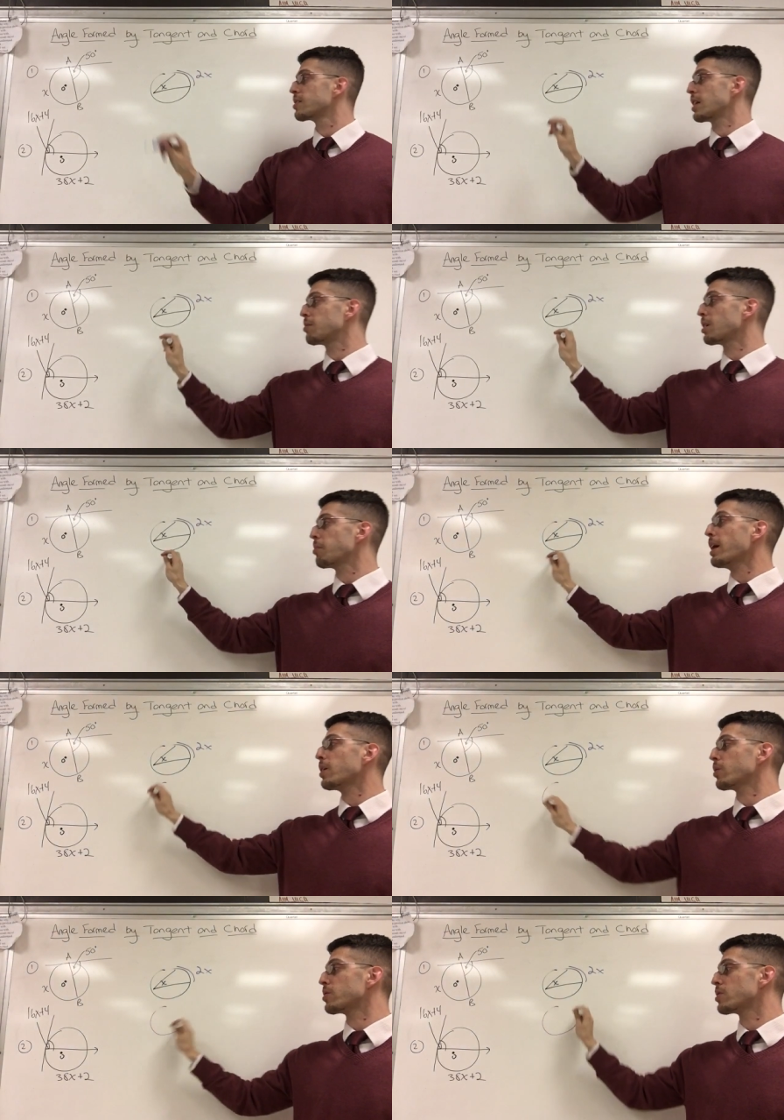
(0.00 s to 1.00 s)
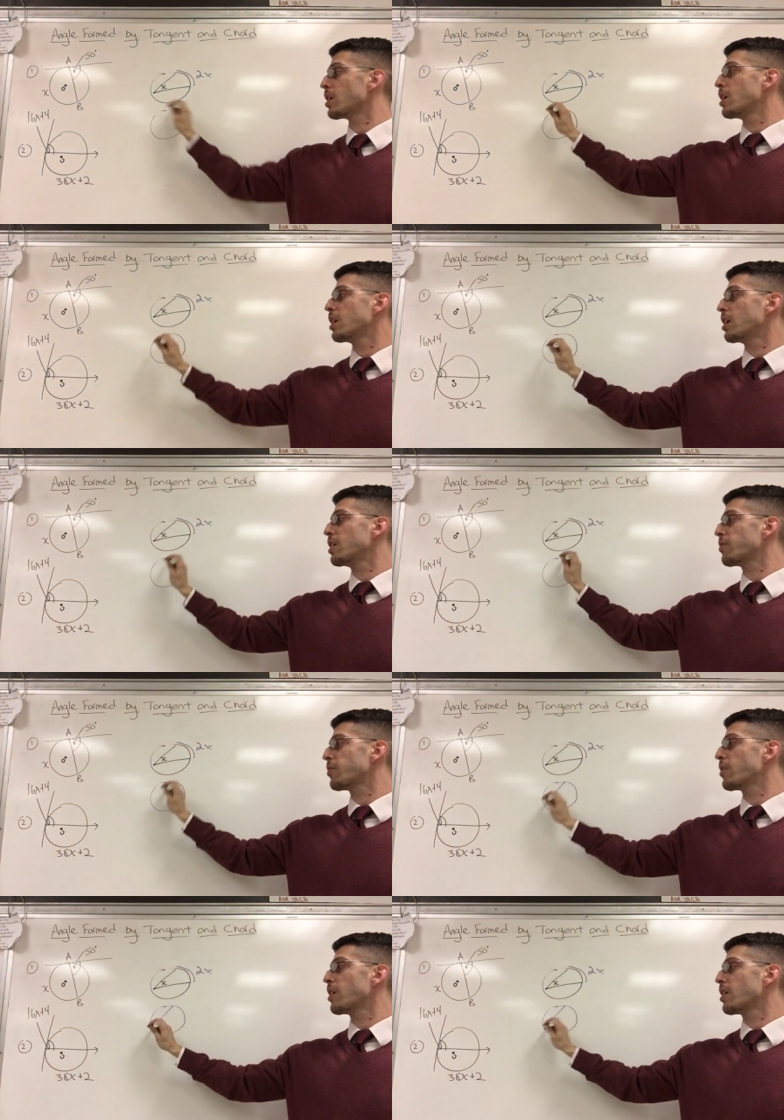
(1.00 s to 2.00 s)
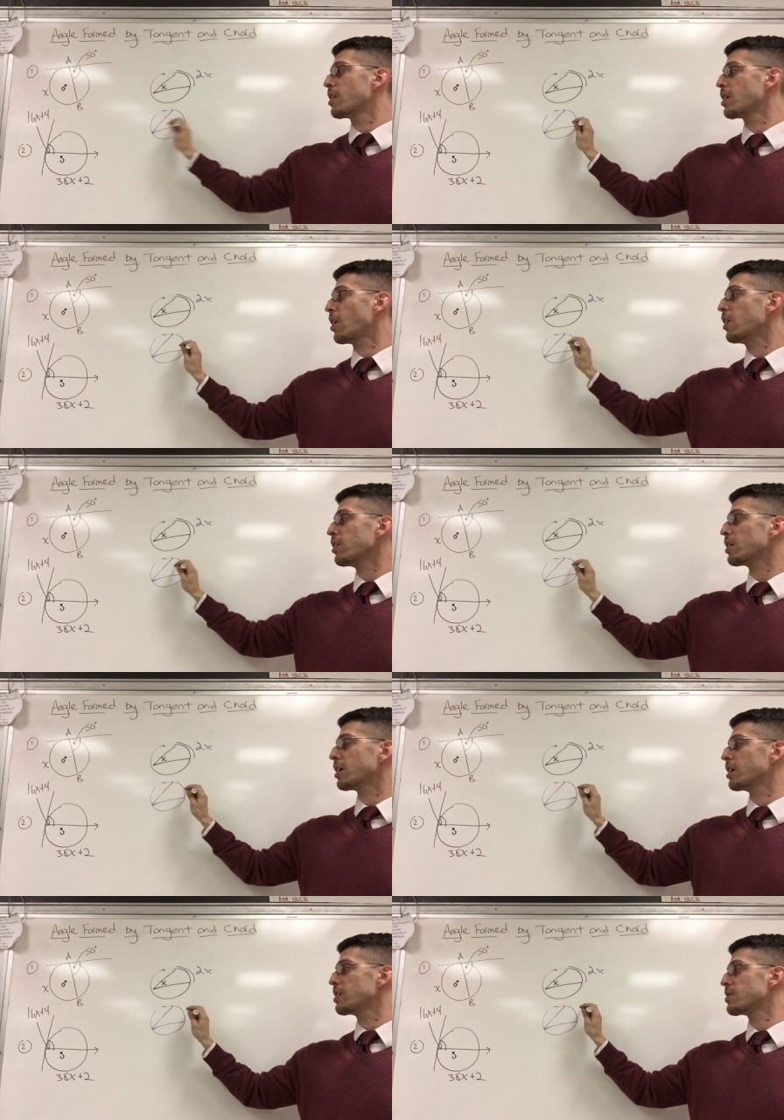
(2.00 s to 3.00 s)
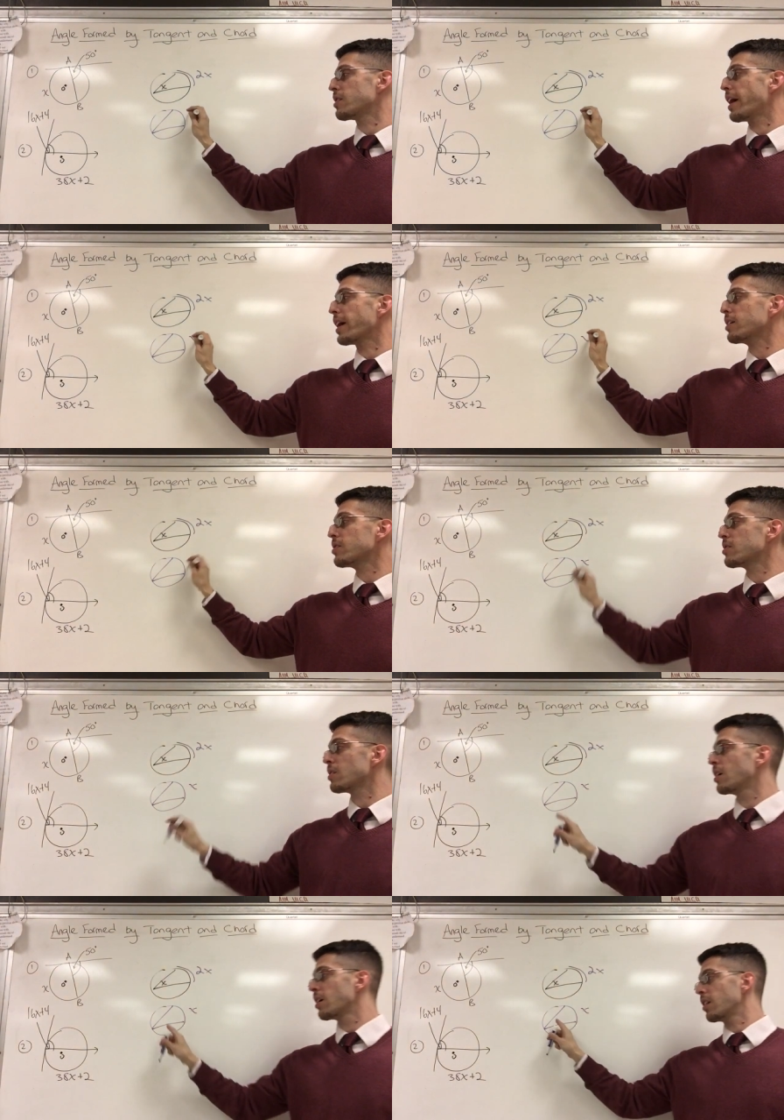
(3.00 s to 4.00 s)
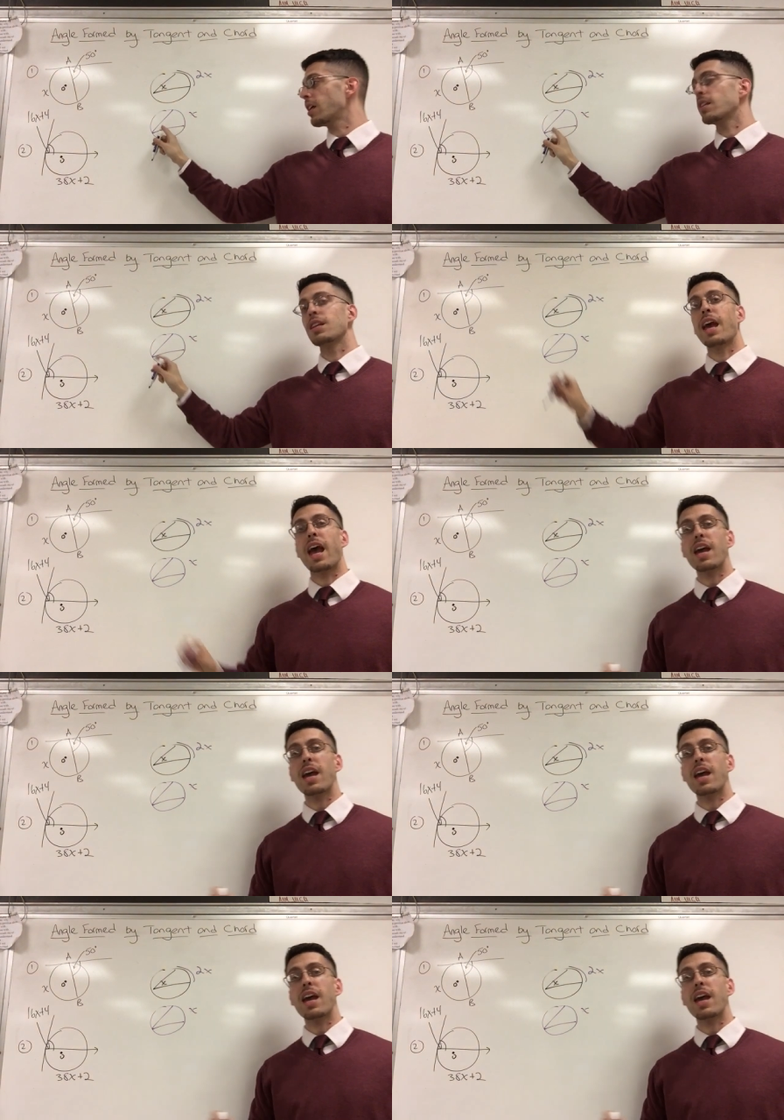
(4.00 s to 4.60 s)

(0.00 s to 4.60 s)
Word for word: Same thing backwards. If the arc is x, then the